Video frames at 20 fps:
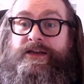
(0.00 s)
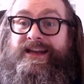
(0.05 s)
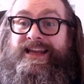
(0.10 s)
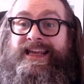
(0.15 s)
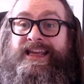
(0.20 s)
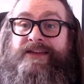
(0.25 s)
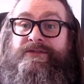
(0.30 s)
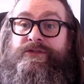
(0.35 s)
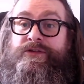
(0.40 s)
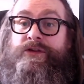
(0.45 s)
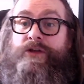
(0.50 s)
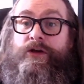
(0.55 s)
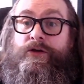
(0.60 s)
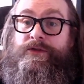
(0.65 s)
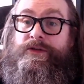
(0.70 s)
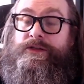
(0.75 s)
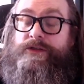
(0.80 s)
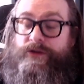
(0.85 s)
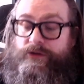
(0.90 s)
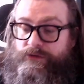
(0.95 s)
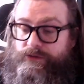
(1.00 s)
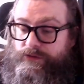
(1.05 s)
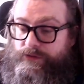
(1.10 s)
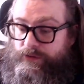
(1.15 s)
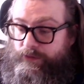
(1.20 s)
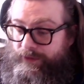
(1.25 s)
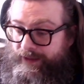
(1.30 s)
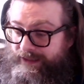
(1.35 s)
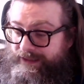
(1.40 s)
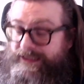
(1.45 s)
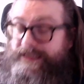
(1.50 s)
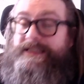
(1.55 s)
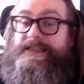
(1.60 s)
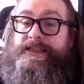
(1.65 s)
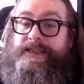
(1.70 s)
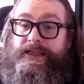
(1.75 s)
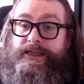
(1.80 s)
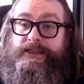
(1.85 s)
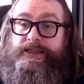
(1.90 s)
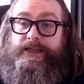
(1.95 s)
even know this console
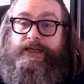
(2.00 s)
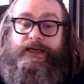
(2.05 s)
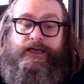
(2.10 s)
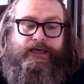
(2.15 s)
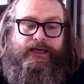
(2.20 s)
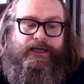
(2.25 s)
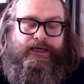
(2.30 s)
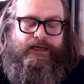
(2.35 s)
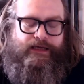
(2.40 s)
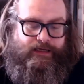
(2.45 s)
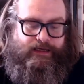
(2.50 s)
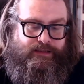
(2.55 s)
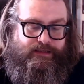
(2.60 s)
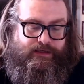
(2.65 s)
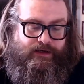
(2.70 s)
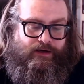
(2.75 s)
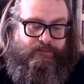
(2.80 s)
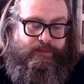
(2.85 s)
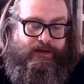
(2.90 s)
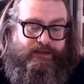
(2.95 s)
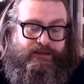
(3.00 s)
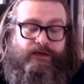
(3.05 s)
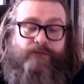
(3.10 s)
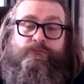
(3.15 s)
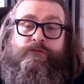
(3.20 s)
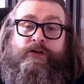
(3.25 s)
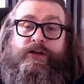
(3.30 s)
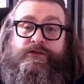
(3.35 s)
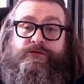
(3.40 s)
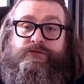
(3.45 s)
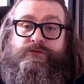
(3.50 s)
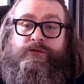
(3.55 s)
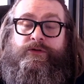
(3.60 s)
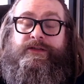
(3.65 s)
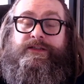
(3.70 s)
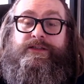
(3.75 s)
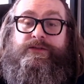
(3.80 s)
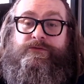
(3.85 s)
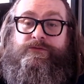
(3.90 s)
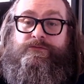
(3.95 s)
existed until I picked up
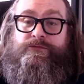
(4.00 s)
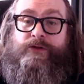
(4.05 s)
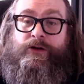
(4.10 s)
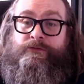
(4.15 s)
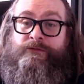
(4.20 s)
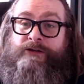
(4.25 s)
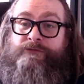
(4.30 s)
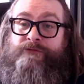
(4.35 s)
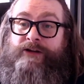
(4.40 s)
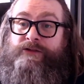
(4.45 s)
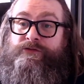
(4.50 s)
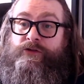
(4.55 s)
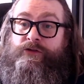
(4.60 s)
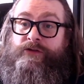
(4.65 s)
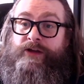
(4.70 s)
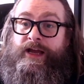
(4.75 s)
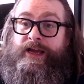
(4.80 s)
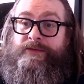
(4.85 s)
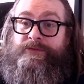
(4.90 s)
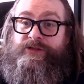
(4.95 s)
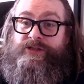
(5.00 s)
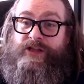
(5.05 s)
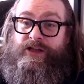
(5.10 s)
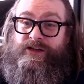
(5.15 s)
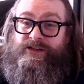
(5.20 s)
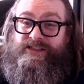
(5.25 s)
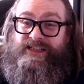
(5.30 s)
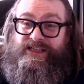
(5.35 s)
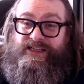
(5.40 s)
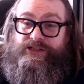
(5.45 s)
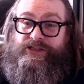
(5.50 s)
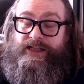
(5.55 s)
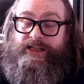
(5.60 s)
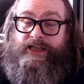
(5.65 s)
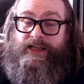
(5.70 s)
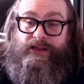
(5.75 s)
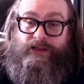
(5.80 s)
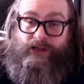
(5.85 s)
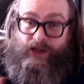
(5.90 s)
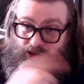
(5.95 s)
until I read Retro Gamer's last issue,
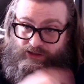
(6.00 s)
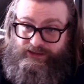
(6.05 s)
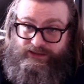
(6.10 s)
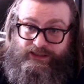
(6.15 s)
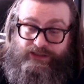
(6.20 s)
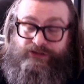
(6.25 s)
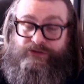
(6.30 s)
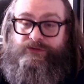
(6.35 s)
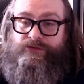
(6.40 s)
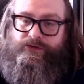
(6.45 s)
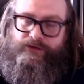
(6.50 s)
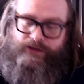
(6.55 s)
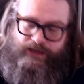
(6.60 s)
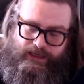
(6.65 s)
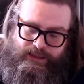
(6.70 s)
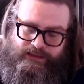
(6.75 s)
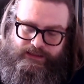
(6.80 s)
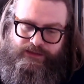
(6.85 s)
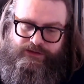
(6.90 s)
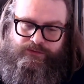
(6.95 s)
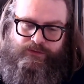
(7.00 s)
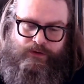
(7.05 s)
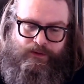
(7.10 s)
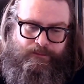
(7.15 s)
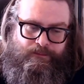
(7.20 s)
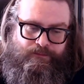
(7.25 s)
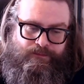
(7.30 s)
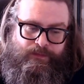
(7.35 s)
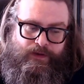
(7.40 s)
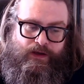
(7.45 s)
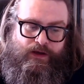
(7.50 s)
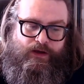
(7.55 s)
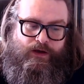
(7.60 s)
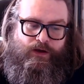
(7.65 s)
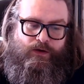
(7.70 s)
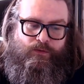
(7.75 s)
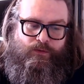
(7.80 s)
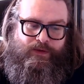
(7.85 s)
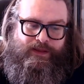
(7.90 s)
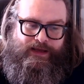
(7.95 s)
not the latest one,
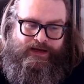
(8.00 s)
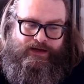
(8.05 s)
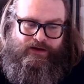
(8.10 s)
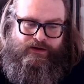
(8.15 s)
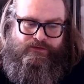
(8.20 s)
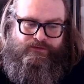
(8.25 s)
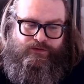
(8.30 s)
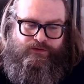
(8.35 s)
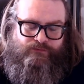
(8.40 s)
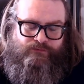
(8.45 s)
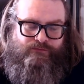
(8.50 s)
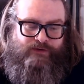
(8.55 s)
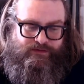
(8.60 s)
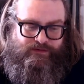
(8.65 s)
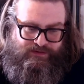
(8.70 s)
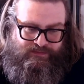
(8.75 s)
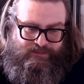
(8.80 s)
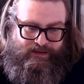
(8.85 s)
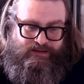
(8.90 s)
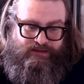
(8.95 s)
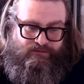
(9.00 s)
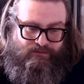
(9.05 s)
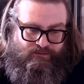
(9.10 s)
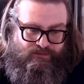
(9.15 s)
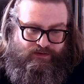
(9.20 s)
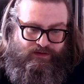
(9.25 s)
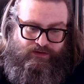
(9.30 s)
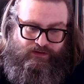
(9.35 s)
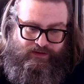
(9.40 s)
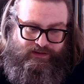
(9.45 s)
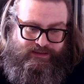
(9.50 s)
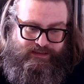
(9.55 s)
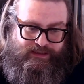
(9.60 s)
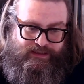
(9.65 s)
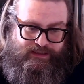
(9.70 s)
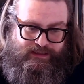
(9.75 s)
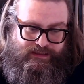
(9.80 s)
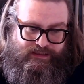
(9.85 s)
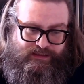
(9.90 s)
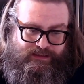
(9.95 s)
where they kind of do a retrospective of the
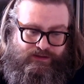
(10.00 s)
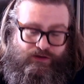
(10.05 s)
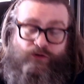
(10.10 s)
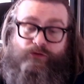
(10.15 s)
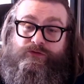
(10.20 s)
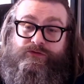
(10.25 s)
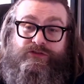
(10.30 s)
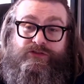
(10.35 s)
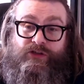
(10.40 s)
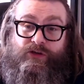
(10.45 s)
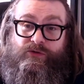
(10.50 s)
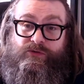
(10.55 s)
90s console.